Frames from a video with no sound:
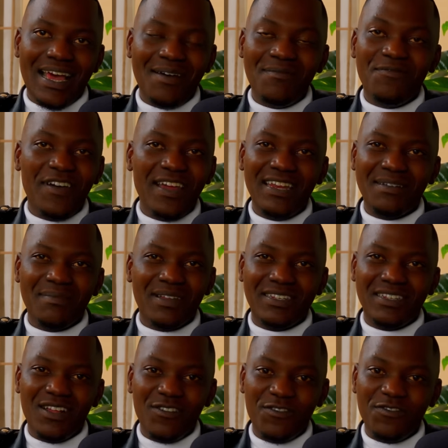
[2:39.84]
I'm finding
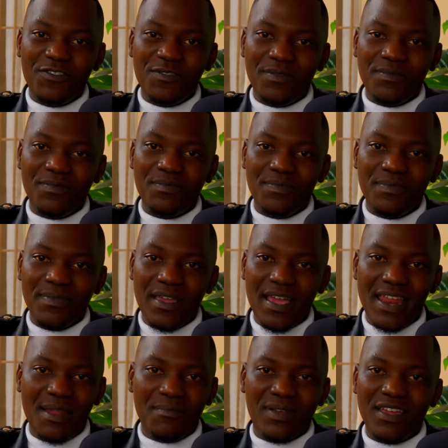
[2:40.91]
myself
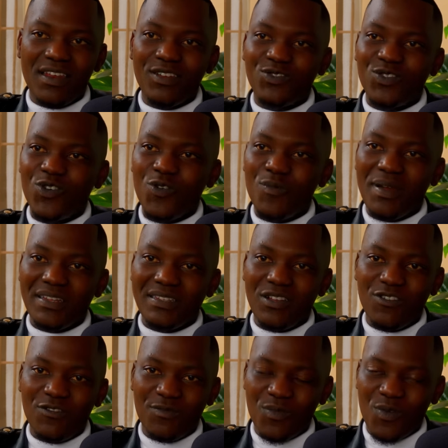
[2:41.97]
and I'm getting to know
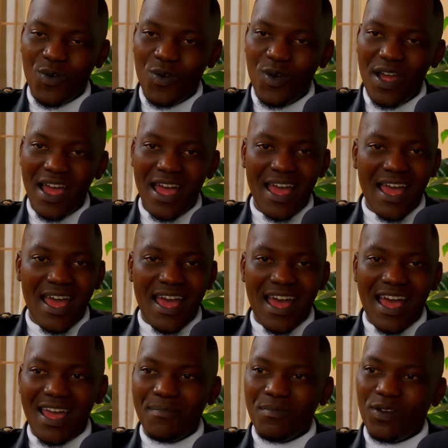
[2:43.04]
myself more.
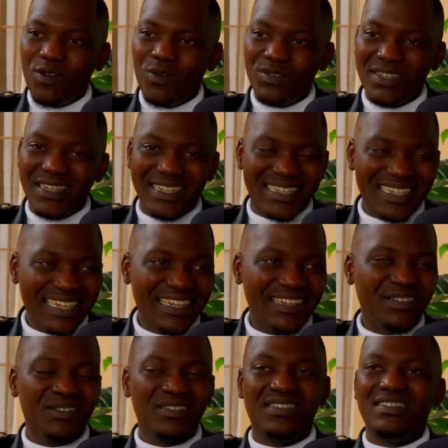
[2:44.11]
Mm. I'm closing
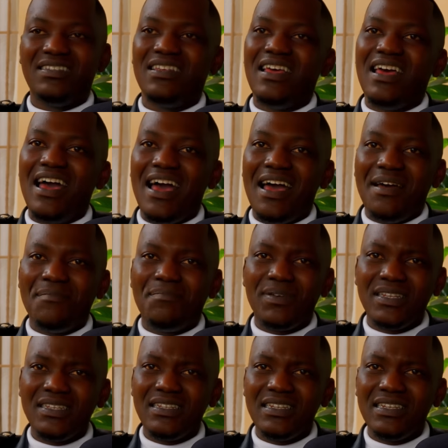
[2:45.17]
deals,
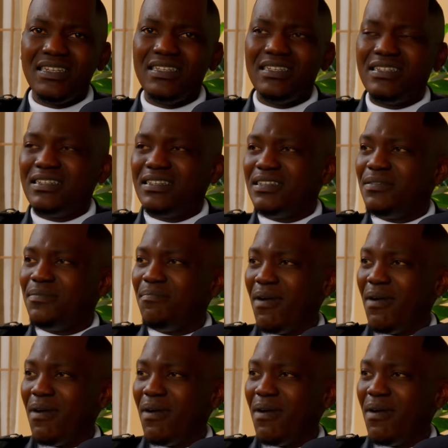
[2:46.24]
business.